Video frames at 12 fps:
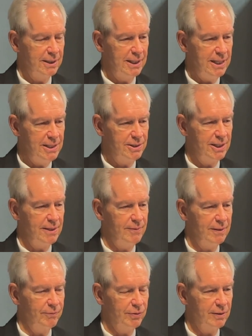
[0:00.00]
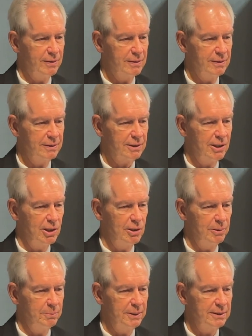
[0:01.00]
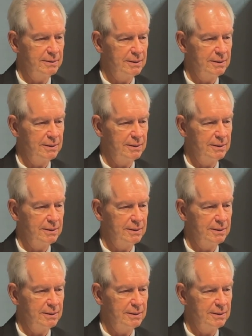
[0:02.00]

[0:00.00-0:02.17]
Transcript: easy for her and calm at